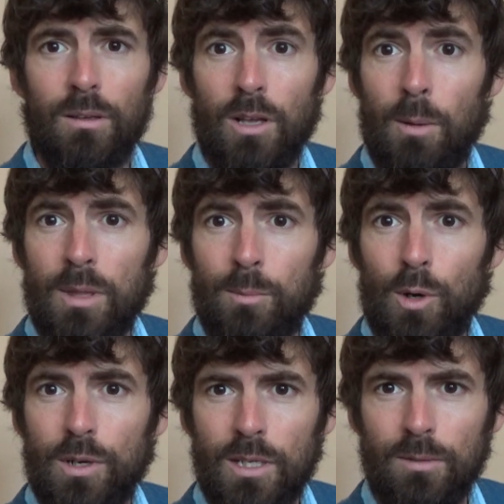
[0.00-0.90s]
Come the
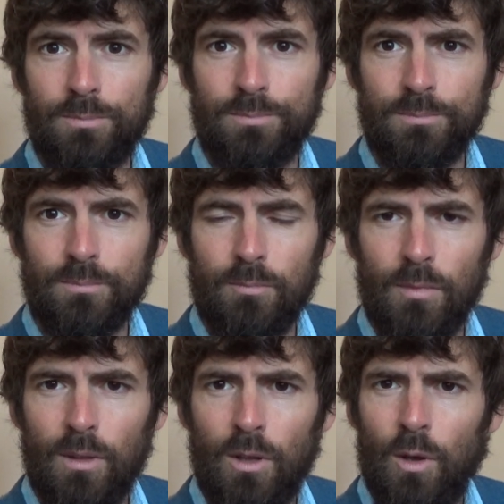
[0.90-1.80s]
morning.
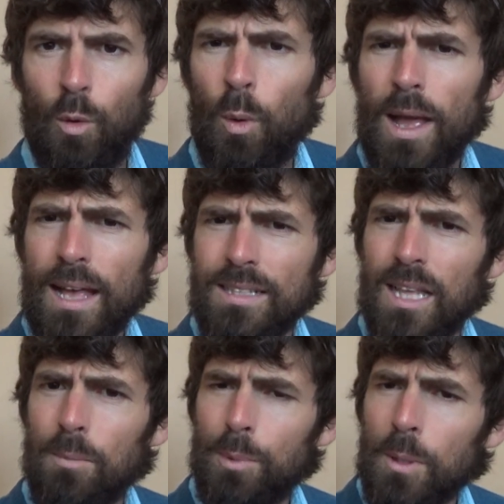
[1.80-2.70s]
Where's
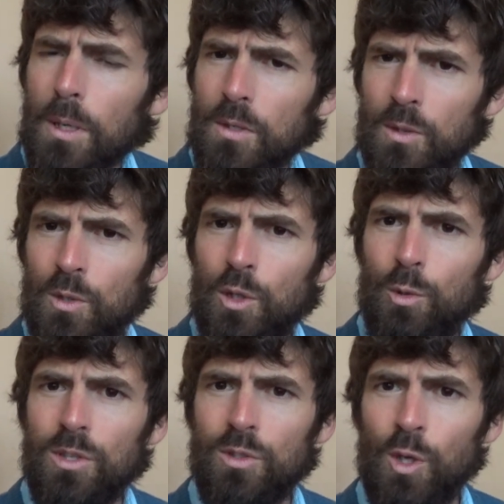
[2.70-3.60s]
that person who
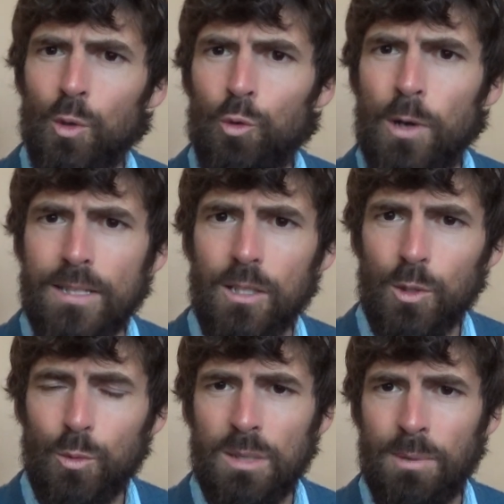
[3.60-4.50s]
was so
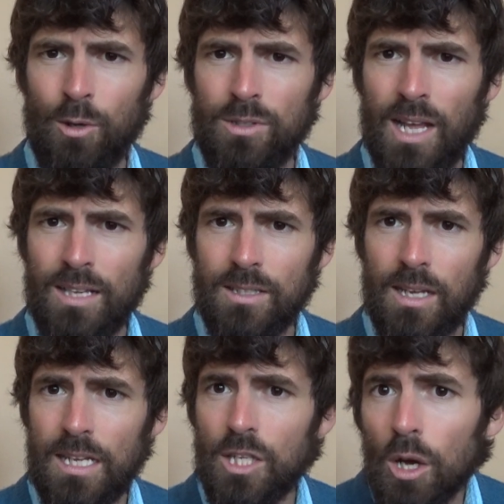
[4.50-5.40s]
resolute about task
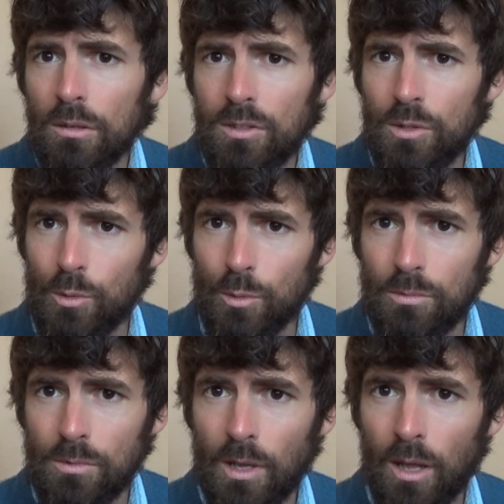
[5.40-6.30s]
A gone to?
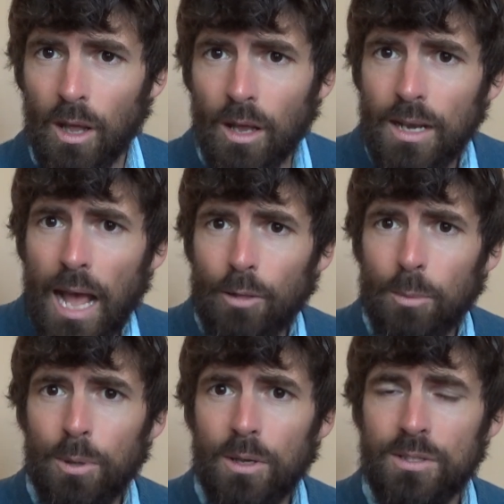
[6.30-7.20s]
Now the
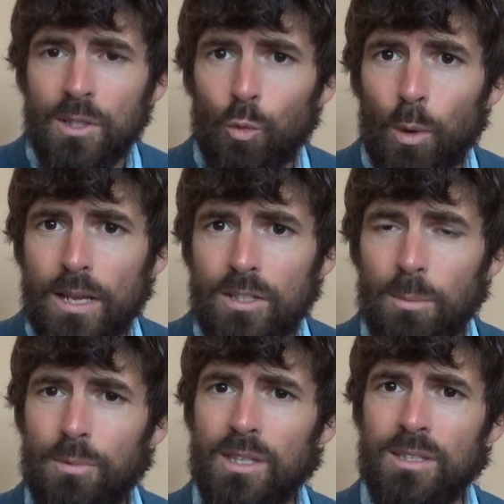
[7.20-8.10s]
person that wakes
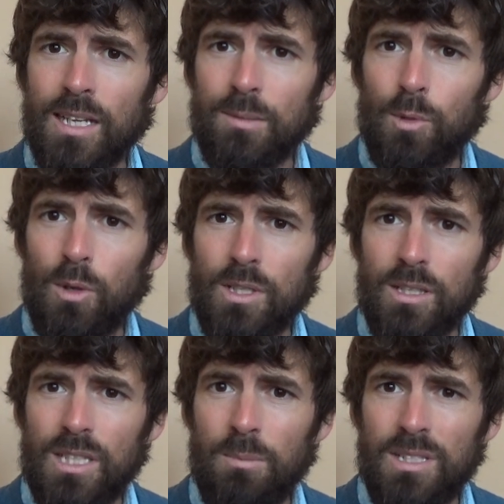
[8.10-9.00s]
up this next
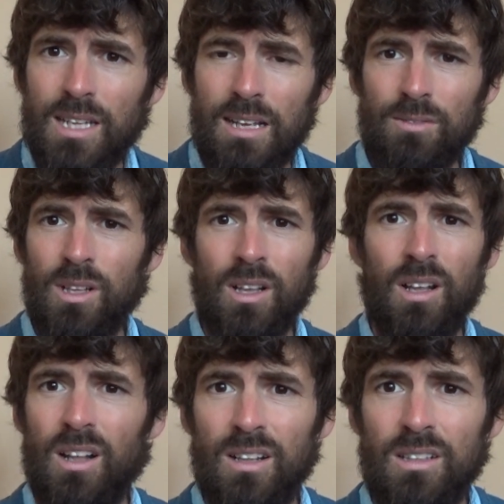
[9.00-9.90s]
morning seems to have
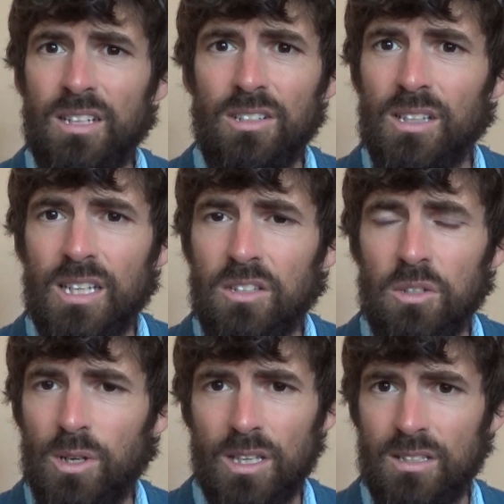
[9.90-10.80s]
little
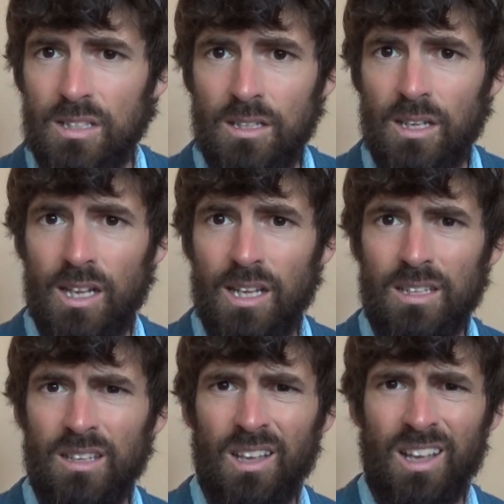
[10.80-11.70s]
interest in
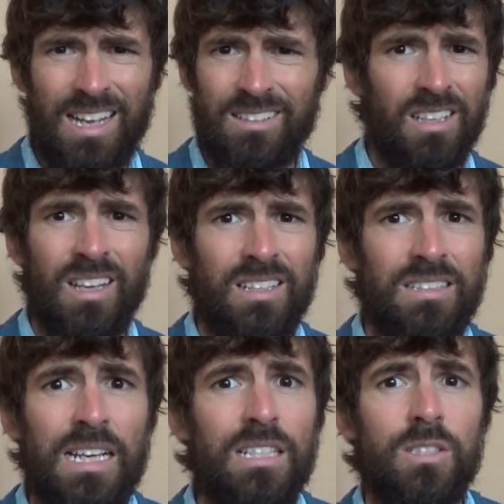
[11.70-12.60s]
A, and
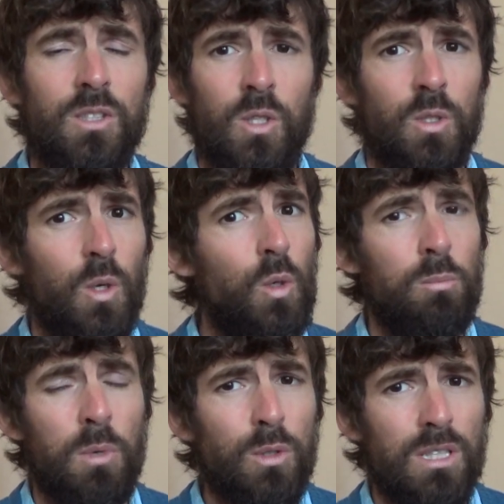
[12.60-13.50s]
next to no
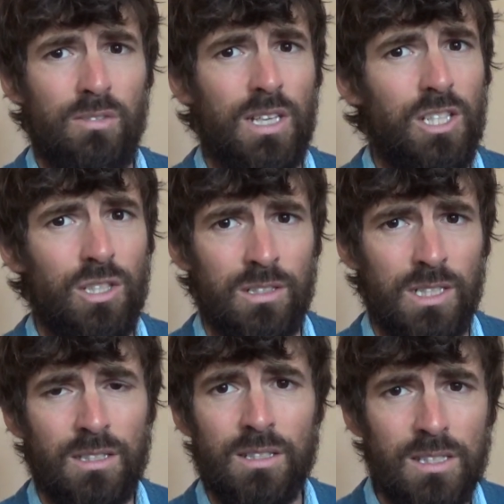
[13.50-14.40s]
motivation
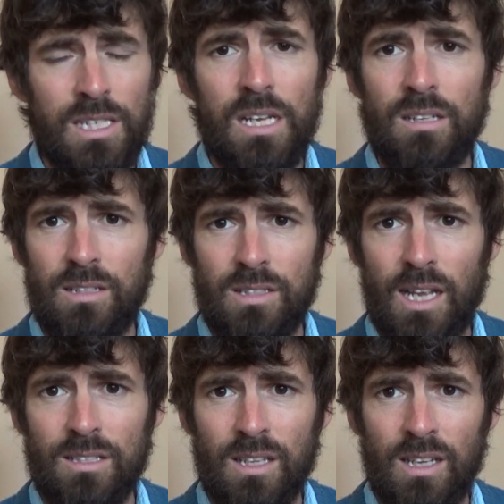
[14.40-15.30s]
in seeing to
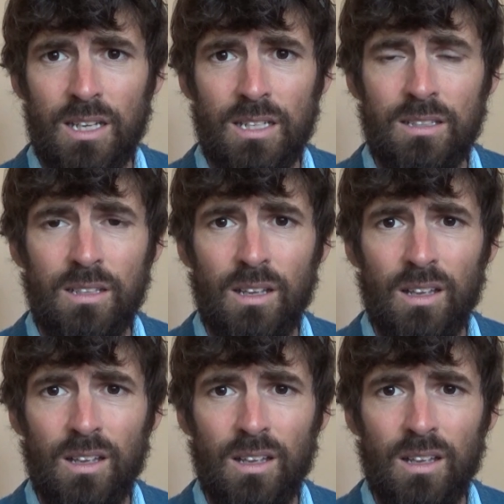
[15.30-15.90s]
task A,